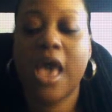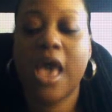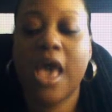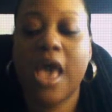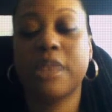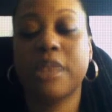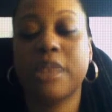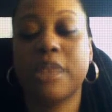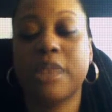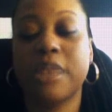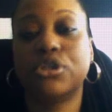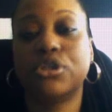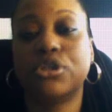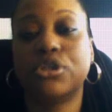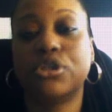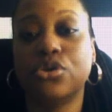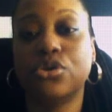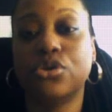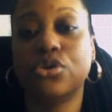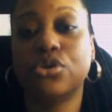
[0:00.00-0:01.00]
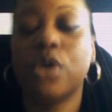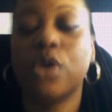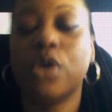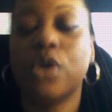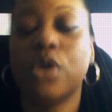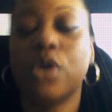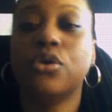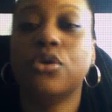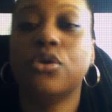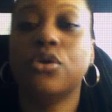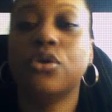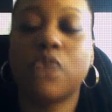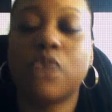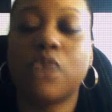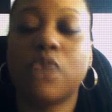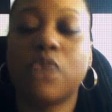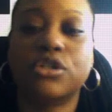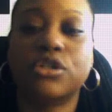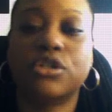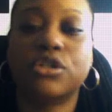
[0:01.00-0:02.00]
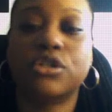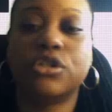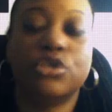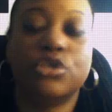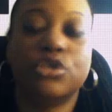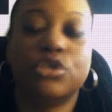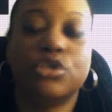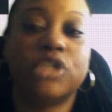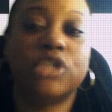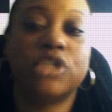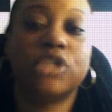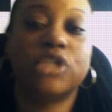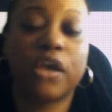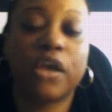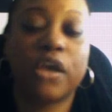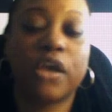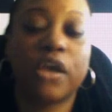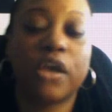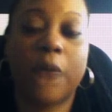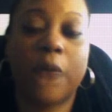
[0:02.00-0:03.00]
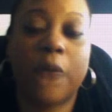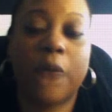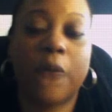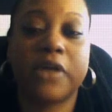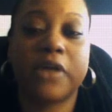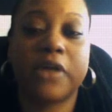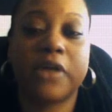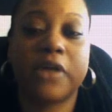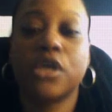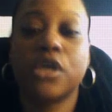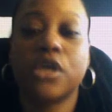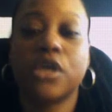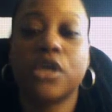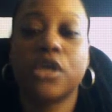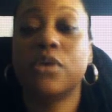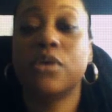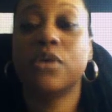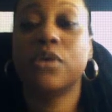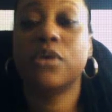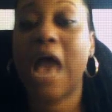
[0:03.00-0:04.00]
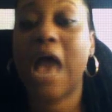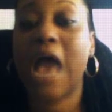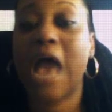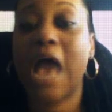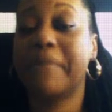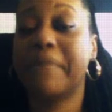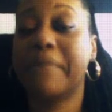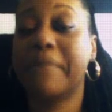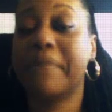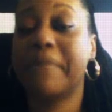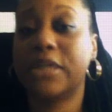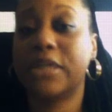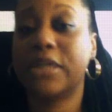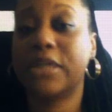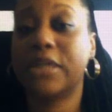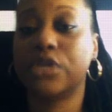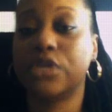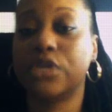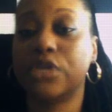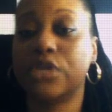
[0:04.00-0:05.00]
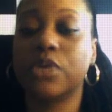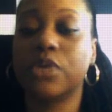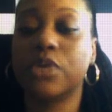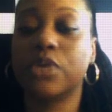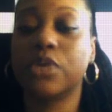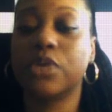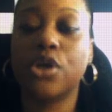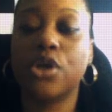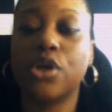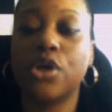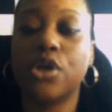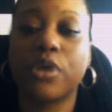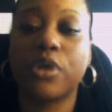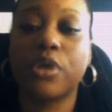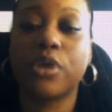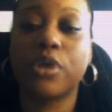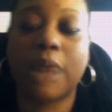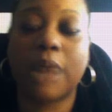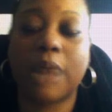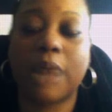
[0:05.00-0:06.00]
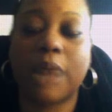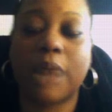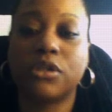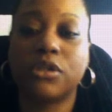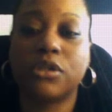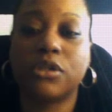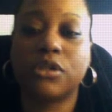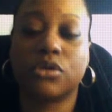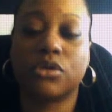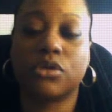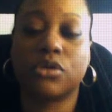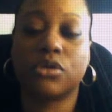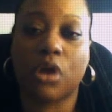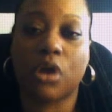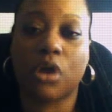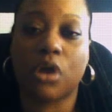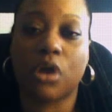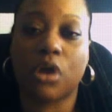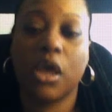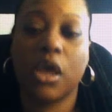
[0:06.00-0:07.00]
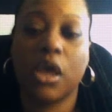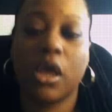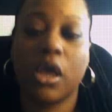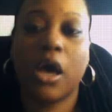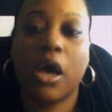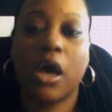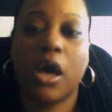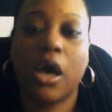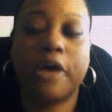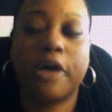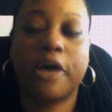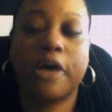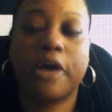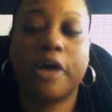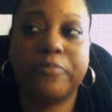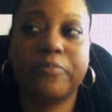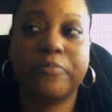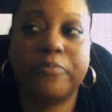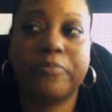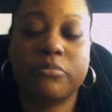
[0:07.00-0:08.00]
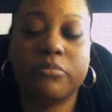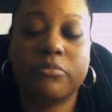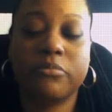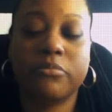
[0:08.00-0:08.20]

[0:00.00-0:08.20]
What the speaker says: And number two, you want to check your progress. You want to have a budget. You want to know what your milestones are. And